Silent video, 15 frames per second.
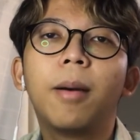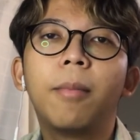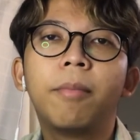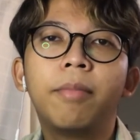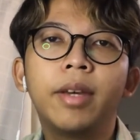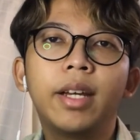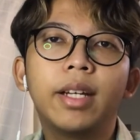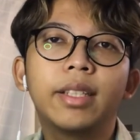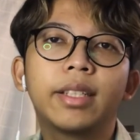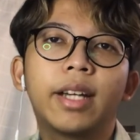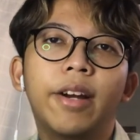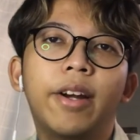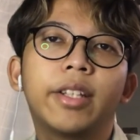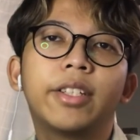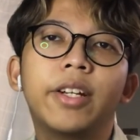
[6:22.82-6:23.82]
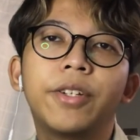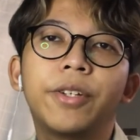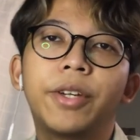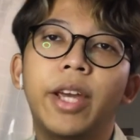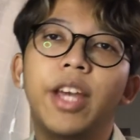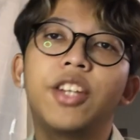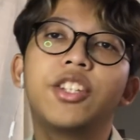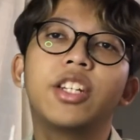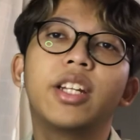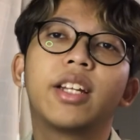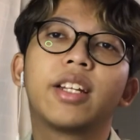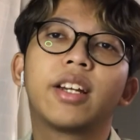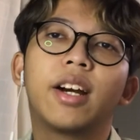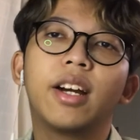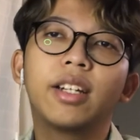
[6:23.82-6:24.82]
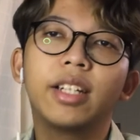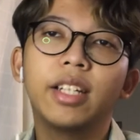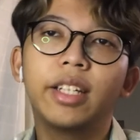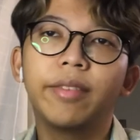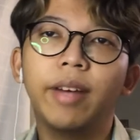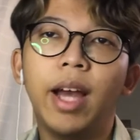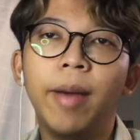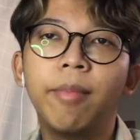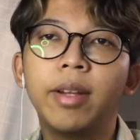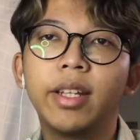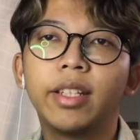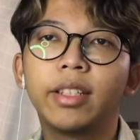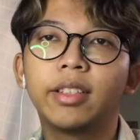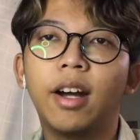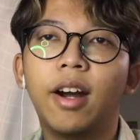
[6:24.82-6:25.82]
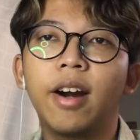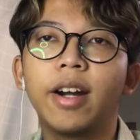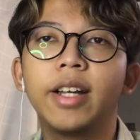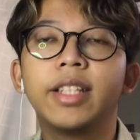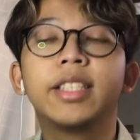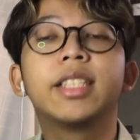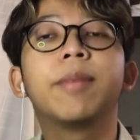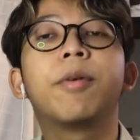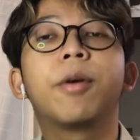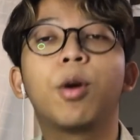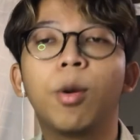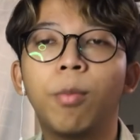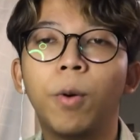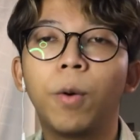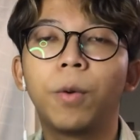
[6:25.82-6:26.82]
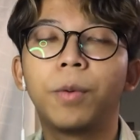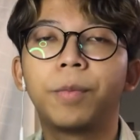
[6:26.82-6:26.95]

Because character education and cognitive abilities are inseparable.